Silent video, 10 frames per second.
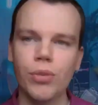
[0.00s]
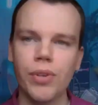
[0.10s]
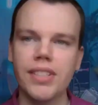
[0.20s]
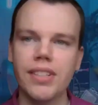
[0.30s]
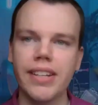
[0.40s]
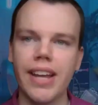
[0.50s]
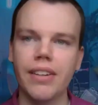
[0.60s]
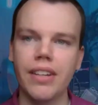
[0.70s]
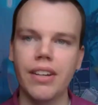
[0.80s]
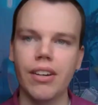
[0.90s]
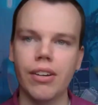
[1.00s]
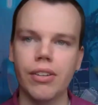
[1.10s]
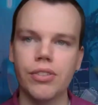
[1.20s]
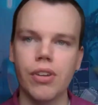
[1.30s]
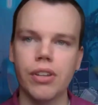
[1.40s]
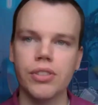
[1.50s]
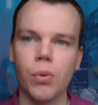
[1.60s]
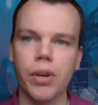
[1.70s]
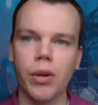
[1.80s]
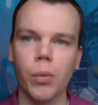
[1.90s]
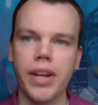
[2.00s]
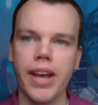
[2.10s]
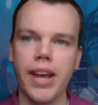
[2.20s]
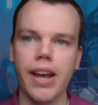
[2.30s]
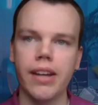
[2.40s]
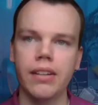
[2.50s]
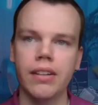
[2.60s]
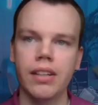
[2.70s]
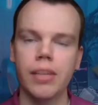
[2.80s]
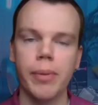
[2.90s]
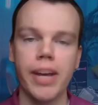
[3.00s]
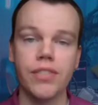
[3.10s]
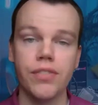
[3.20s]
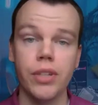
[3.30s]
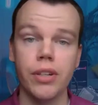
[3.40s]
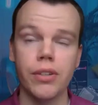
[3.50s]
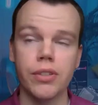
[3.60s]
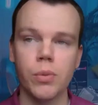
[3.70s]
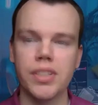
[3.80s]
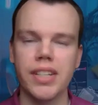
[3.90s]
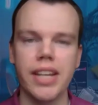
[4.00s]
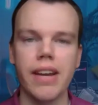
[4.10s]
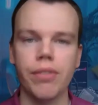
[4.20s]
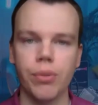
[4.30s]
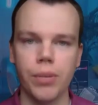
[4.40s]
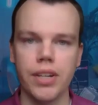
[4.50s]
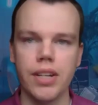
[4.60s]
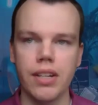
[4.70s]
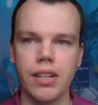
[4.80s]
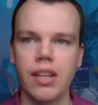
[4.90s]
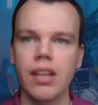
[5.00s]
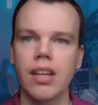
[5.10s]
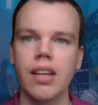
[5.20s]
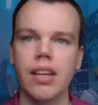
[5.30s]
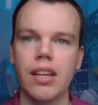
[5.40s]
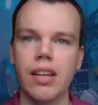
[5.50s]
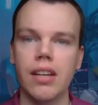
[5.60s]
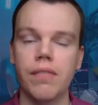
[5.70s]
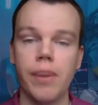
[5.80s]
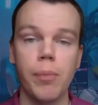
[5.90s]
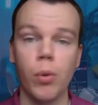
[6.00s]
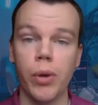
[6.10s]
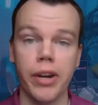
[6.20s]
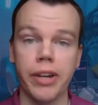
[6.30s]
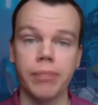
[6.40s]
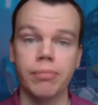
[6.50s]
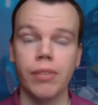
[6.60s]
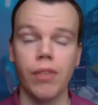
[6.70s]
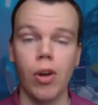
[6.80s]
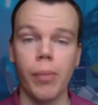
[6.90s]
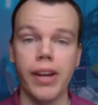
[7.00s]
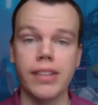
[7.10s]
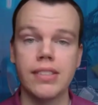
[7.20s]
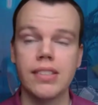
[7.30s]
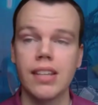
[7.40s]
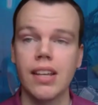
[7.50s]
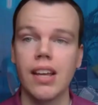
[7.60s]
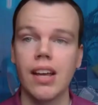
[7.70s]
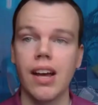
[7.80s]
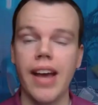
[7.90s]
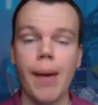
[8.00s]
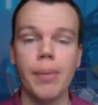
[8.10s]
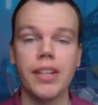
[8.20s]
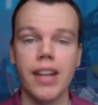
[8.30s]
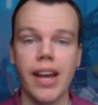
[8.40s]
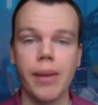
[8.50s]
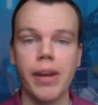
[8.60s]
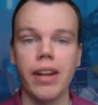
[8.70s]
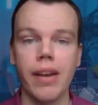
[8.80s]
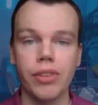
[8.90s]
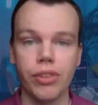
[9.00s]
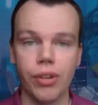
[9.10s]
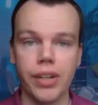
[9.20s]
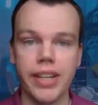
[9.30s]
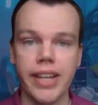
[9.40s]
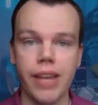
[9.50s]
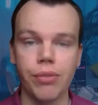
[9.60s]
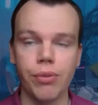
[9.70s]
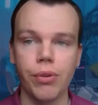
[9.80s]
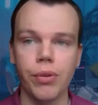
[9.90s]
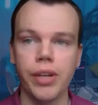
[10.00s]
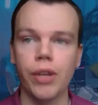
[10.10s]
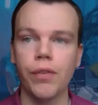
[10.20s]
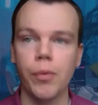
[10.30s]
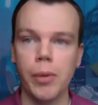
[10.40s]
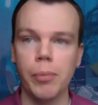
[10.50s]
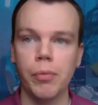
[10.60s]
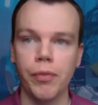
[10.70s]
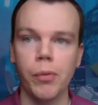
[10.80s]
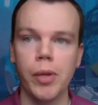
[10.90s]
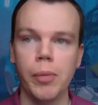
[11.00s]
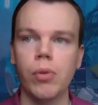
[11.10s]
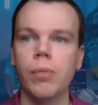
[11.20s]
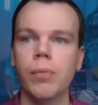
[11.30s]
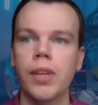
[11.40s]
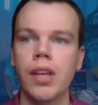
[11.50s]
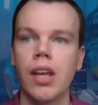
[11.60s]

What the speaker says: recently down here, the strongest tornado we had in the past few years was an EF3 in February of all months. Happened at night, about 11:30, came through, killed a few people.